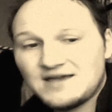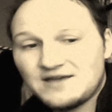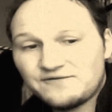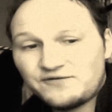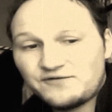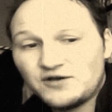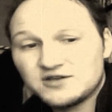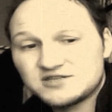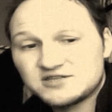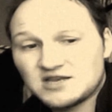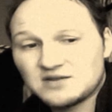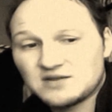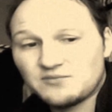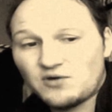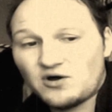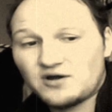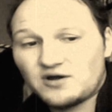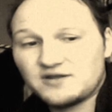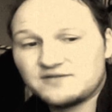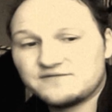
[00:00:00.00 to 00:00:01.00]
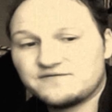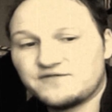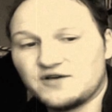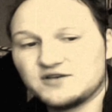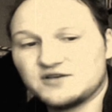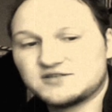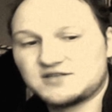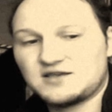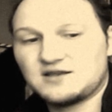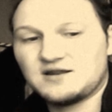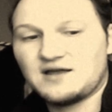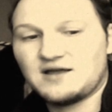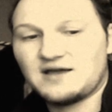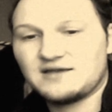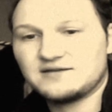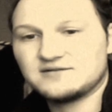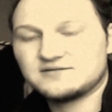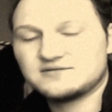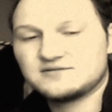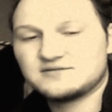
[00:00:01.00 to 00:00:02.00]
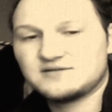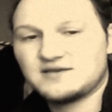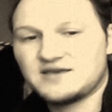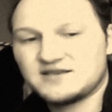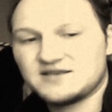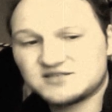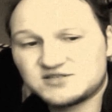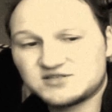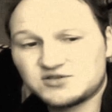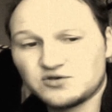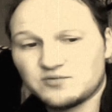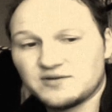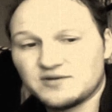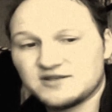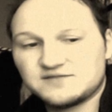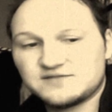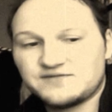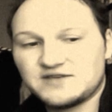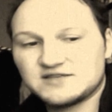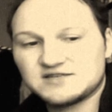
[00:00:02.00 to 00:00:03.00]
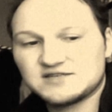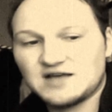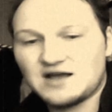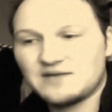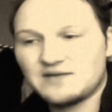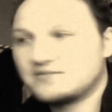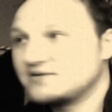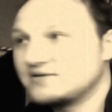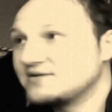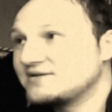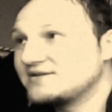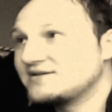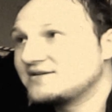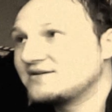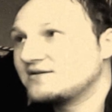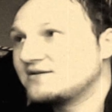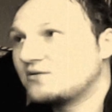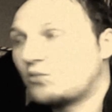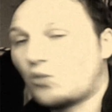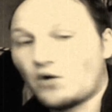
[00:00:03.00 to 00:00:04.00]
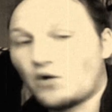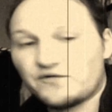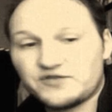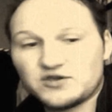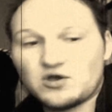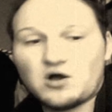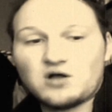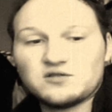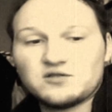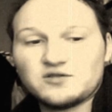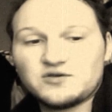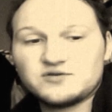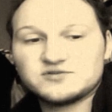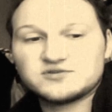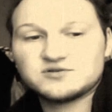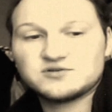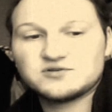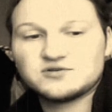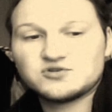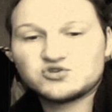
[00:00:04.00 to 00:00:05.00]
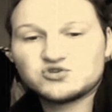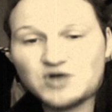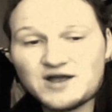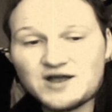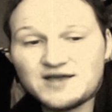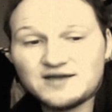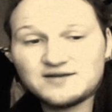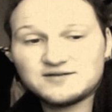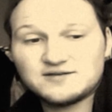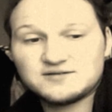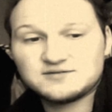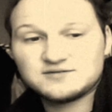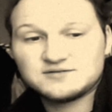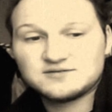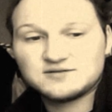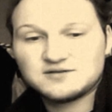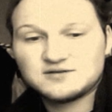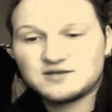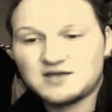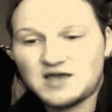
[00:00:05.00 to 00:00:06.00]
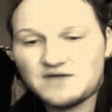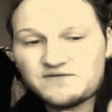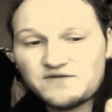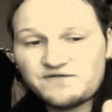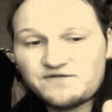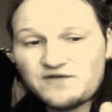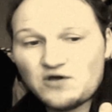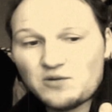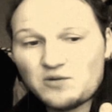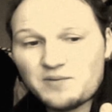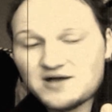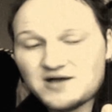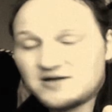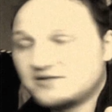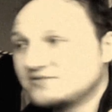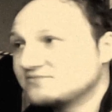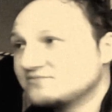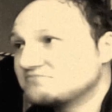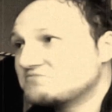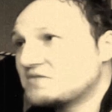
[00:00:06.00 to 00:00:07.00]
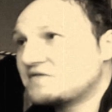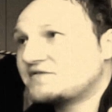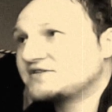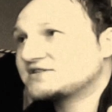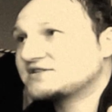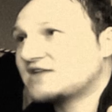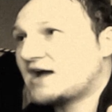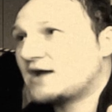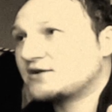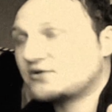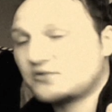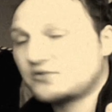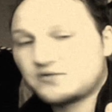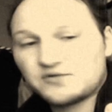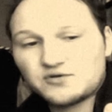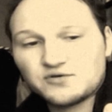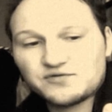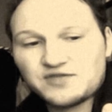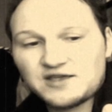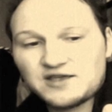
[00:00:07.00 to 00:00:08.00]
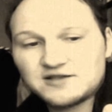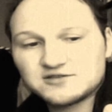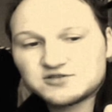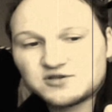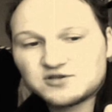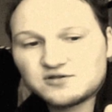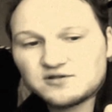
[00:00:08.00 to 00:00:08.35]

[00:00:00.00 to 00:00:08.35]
first thing in the morning, first thing at night. It's 2 minutes of your time. What have you got to lose? Try it. If you feel better, if you start doing good things,